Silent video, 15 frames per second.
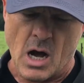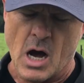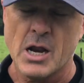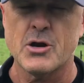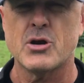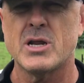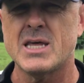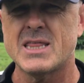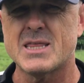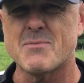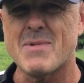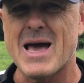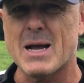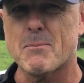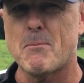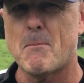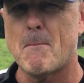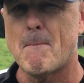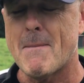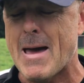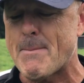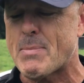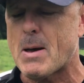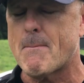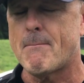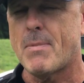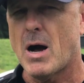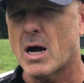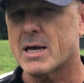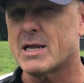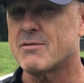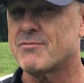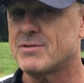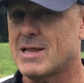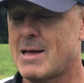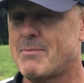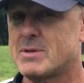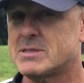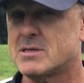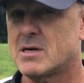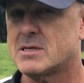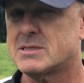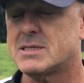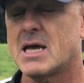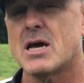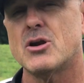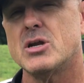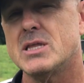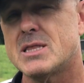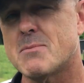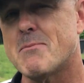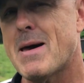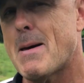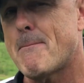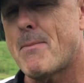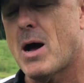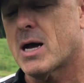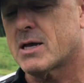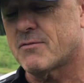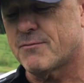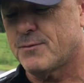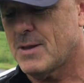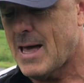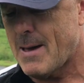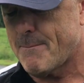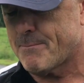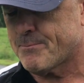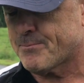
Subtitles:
Underneath the map pocket flap, that's hard to say, underneath the map pocket flap,